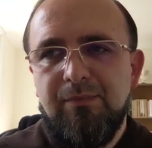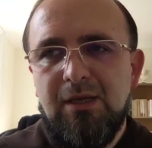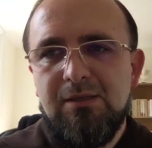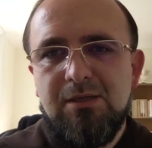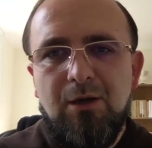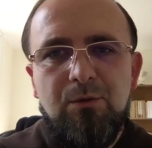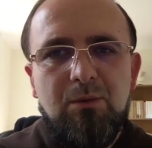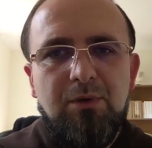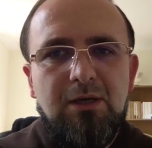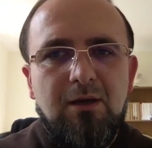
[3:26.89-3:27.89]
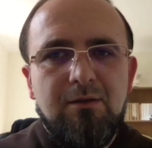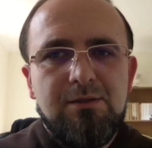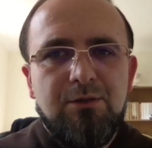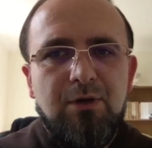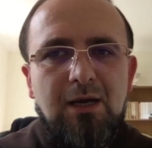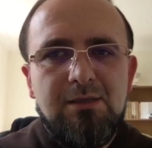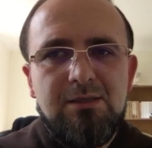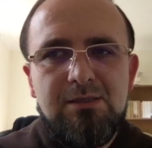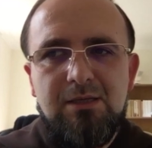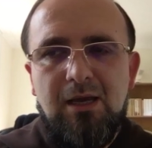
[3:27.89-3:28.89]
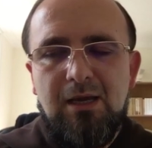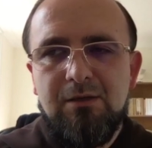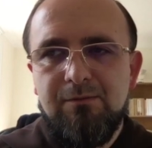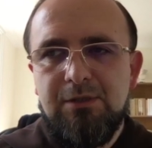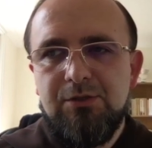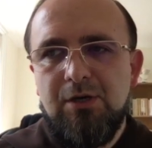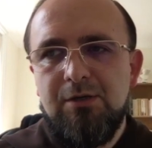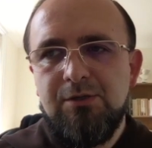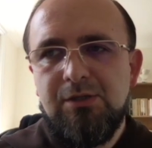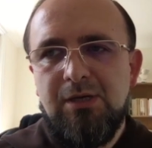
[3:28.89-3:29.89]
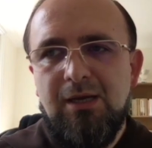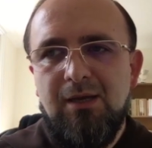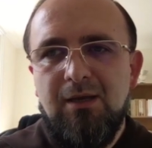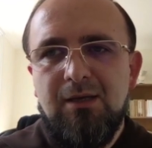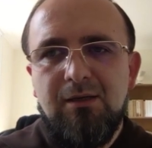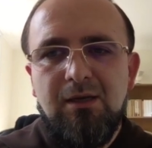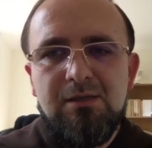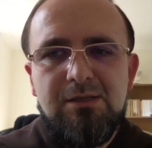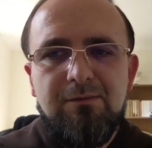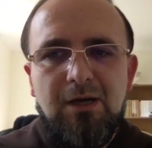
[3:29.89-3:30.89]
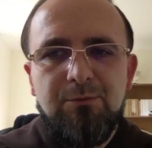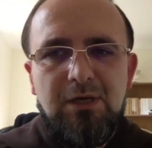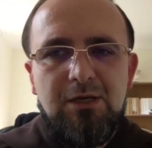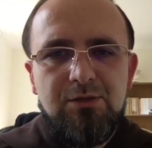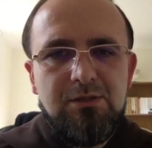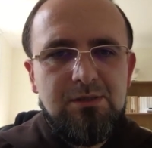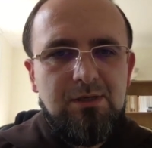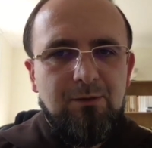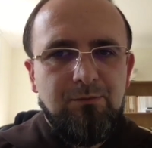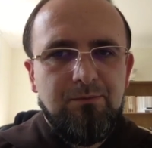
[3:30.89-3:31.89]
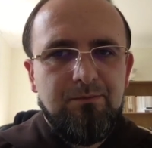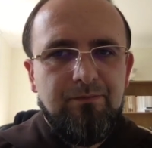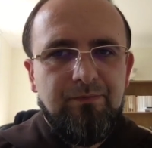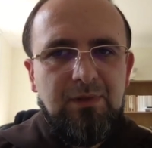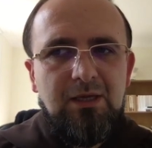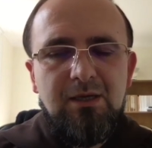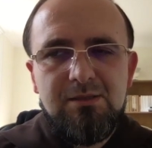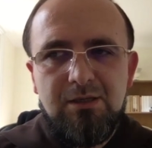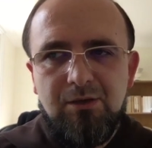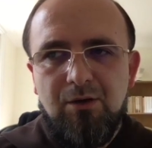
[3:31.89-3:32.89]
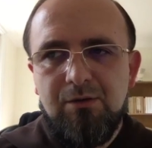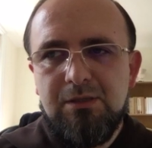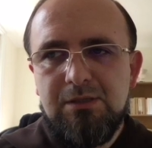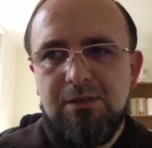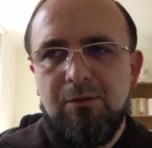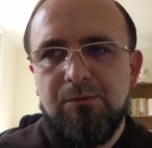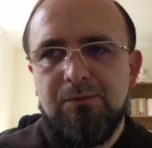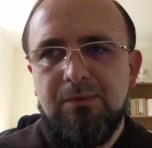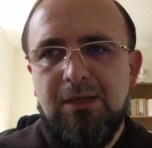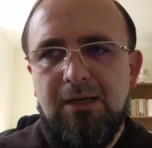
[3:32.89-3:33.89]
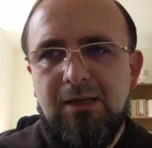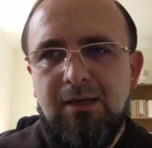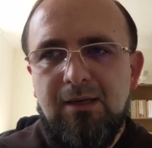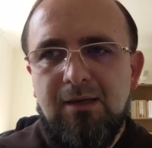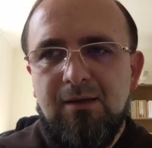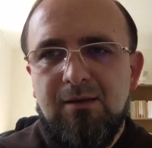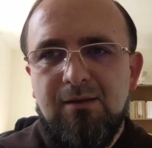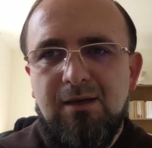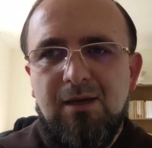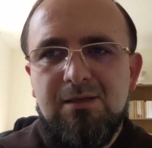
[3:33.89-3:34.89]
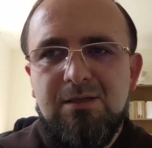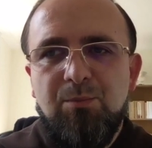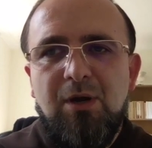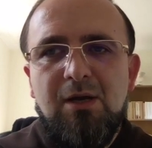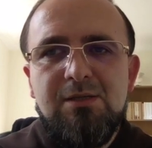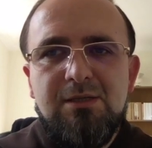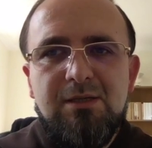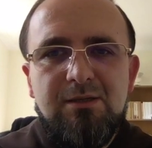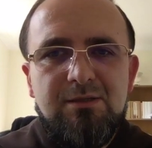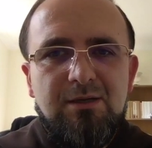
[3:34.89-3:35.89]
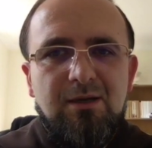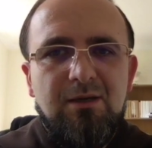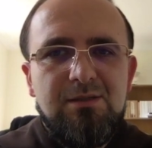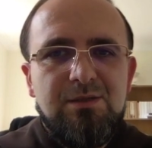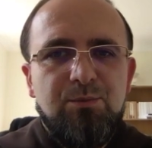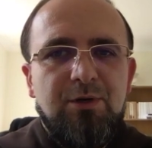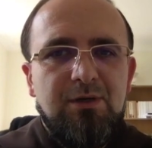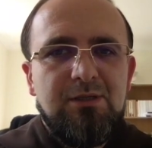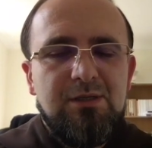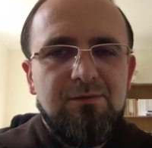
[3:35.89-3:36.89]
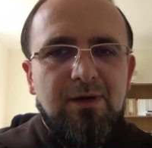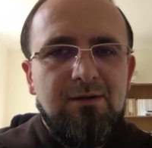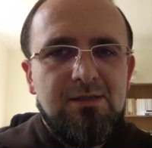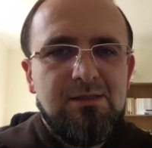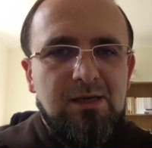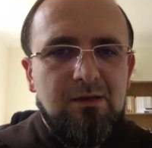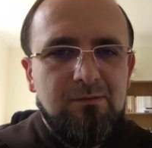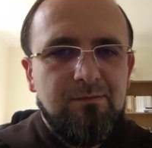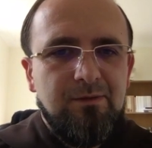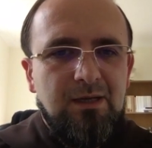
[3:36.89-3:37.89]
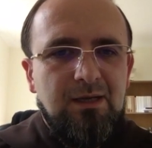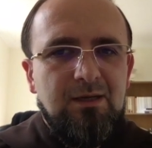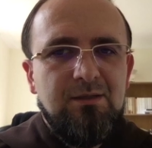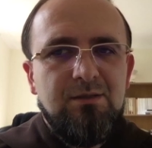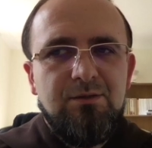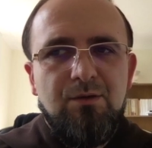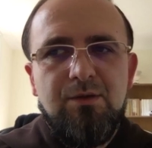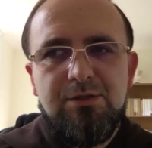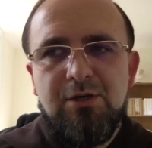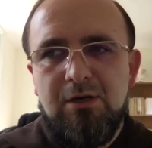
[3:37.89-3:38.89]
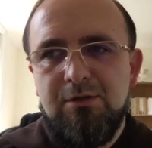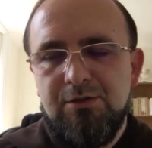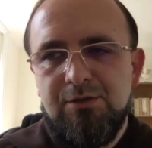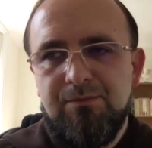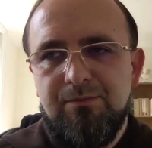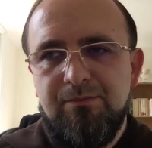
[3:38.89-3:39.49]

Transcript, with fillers: It's holy because Christ is the head of the church. He is the foundation stone. He is the cornerstone. Uh, he has deposited His Spirit, His very self, to the church.